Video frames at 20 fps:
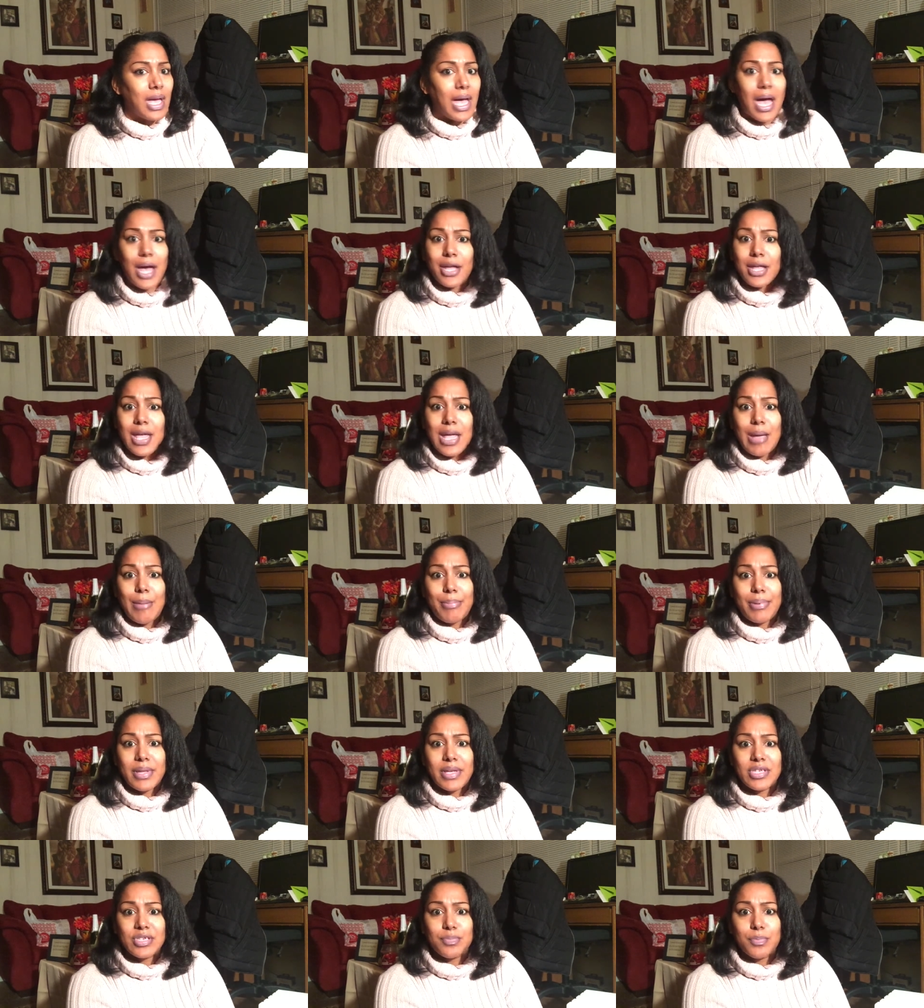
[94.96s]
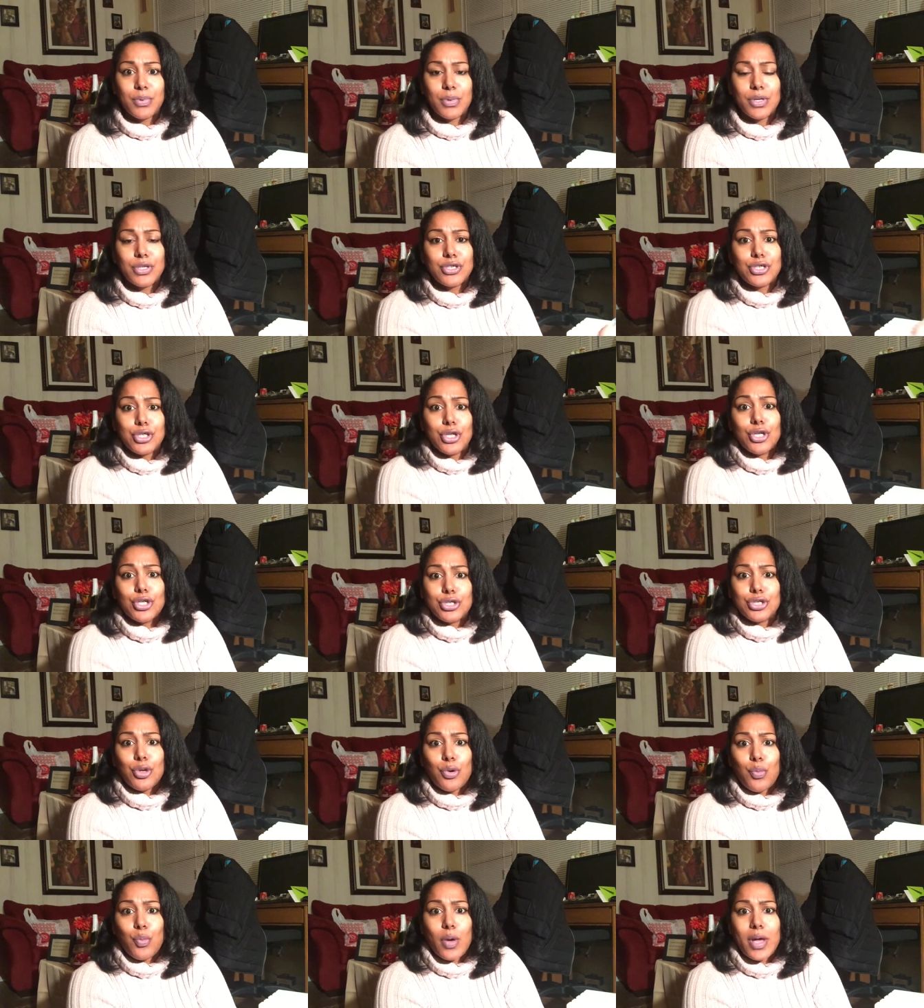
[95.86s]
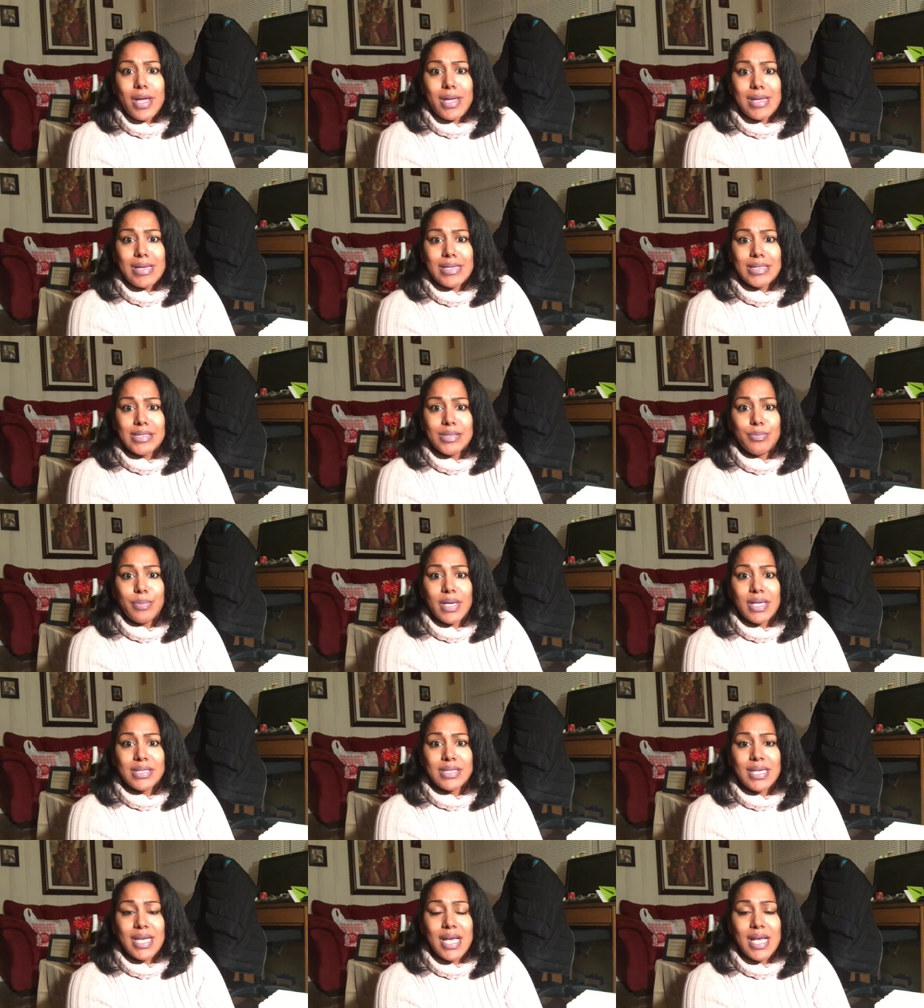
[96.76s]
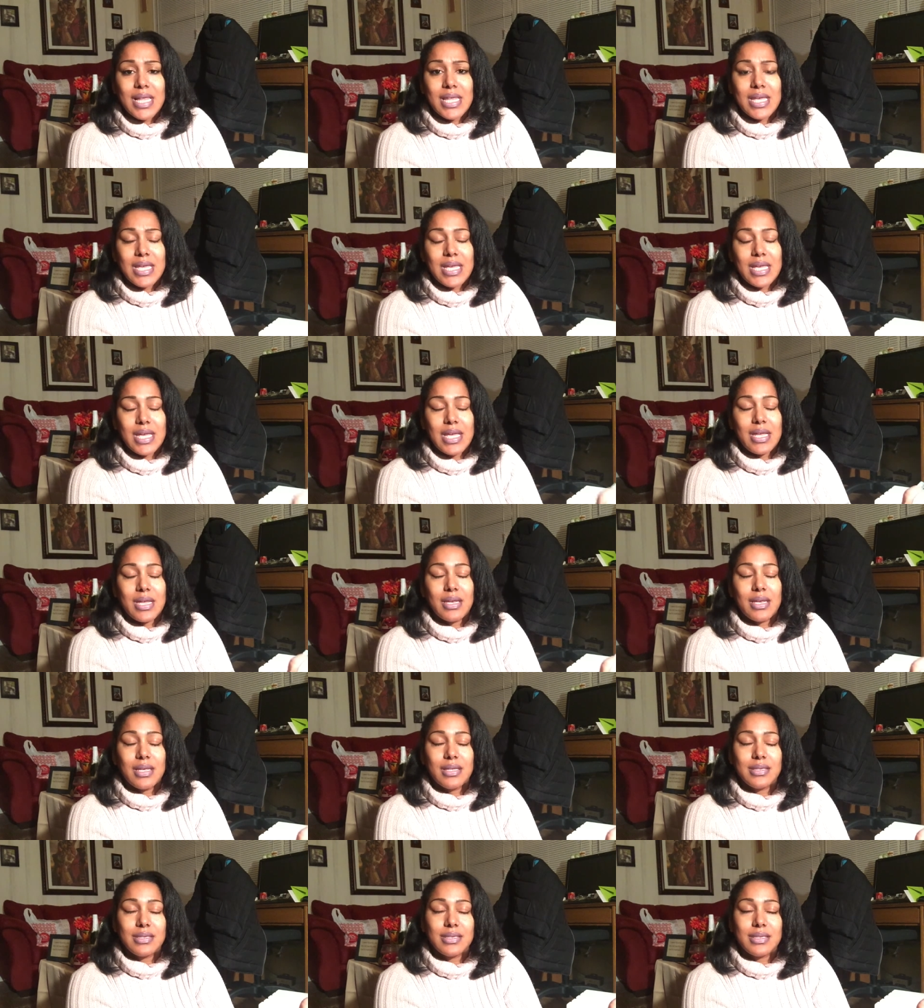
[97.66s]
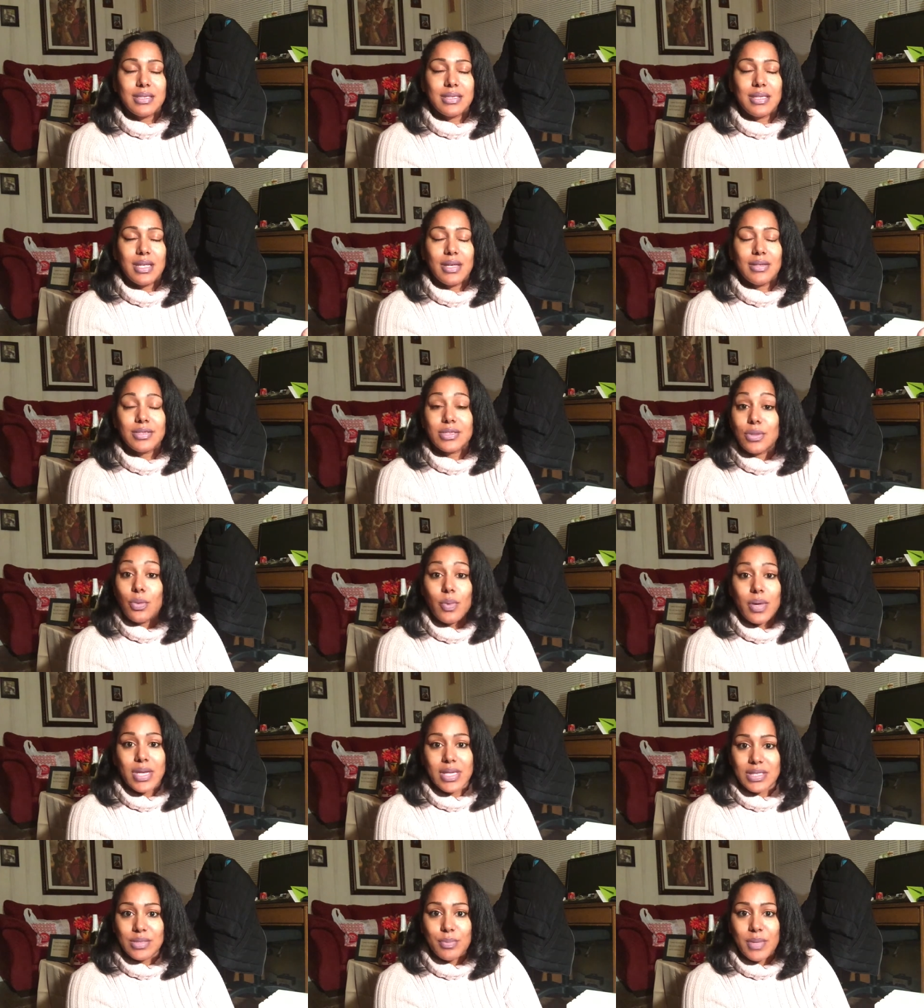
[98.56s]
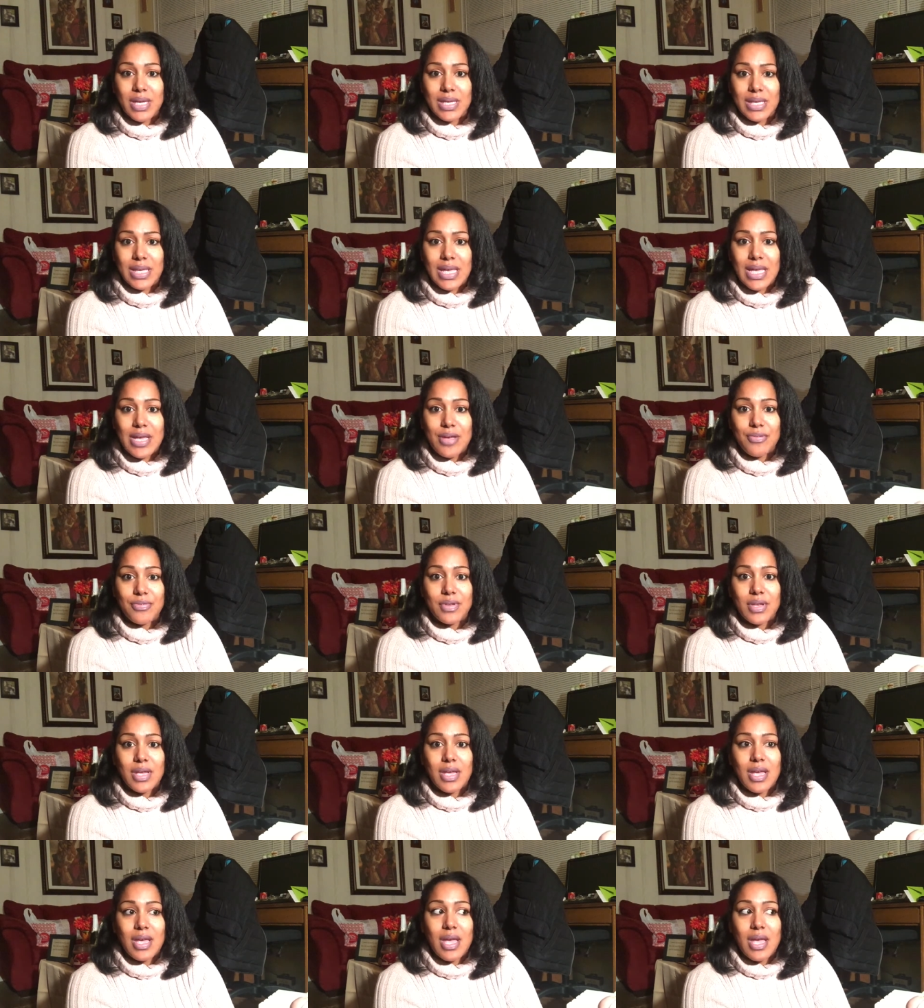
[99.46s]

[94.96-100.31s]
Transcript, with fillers: I can't play sports. So, what is my talent? And, and, and so, what is my gift?